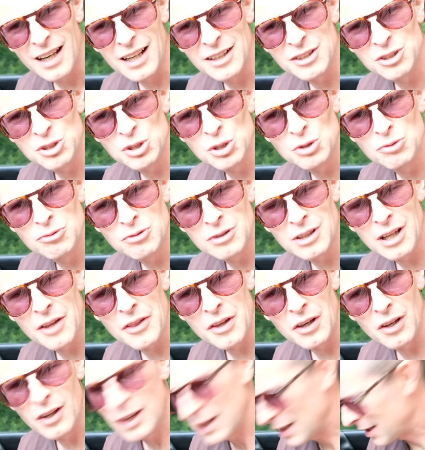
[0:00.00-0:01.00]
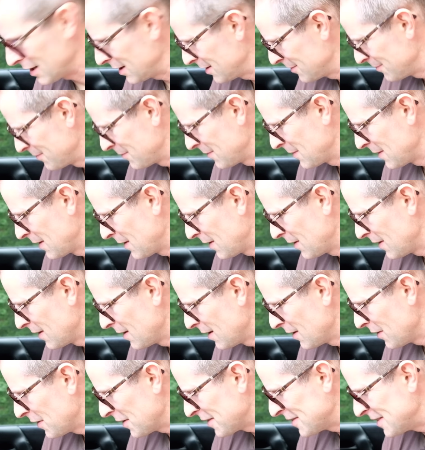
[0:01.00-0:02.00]
I do rather like
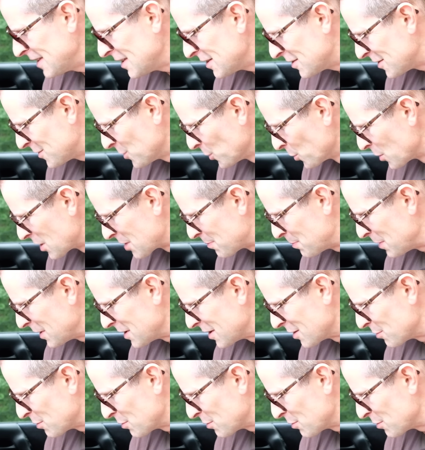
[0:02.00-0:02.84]
the seat storage bins,